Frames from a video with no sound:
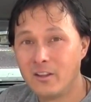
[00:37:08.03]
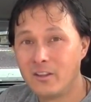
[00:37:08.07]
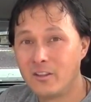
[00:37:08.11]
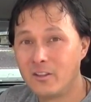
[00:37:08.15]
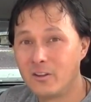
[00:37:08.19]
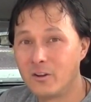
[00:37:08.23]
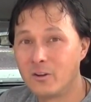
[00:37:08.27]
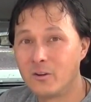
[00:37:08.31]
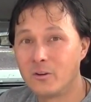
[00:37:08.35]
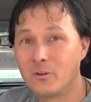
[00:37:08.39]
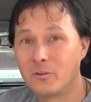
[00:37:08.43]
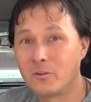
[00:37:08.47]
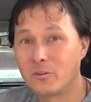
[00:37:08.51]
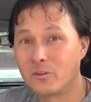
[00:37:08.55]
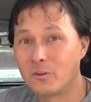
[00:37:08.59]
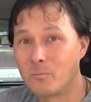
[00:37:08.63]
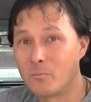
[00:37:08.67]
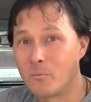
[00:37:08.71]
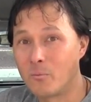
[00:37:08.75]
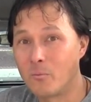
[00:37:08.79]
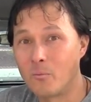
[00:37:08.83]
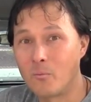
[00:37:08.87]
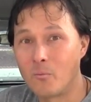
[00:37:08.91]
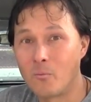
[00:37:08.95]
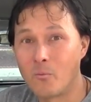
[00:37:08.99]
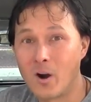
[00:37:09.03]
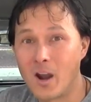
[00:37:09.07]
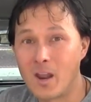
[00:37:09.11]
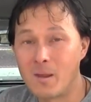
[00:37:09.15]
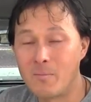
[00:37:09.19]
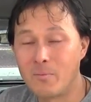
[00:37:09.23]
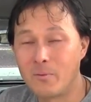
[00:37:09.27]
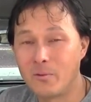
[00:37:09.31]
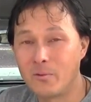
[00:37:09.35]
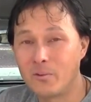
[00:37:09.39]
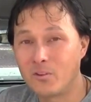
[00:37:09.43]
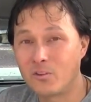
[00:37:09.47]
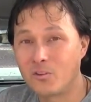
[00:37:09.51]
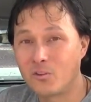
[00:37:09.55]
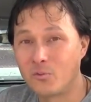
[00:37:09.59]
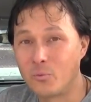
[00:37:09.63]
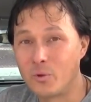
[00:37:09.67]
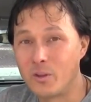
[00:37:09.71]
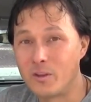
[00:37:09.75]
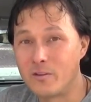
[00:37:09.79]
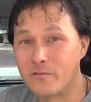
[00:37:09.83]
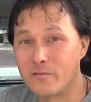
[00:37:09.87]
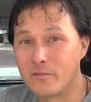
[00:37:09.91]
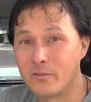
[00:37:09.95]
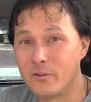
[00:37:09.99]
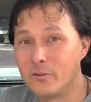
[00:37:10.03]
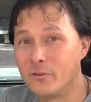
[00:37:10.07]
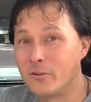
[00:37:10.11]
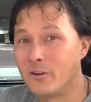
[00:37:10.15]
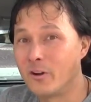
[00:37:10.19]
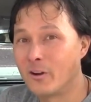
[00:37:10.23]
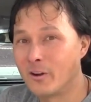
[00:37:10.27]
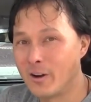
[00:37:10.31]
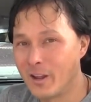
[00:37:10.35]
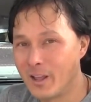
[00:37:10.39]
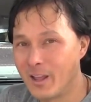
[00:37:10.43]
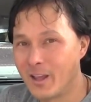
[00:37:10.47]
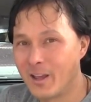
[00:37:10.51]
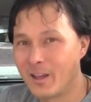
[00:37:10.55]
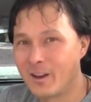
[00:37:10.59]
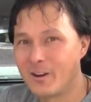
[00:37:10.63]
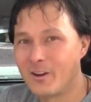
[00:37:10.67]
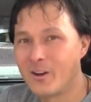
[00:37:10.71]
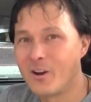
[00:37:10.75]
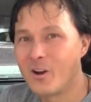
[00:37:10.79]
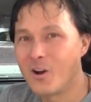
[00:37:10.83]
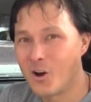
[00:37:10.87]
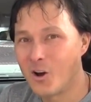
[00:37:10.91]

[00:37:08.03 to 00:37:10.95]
you know, some ripe, sweet fruit on hand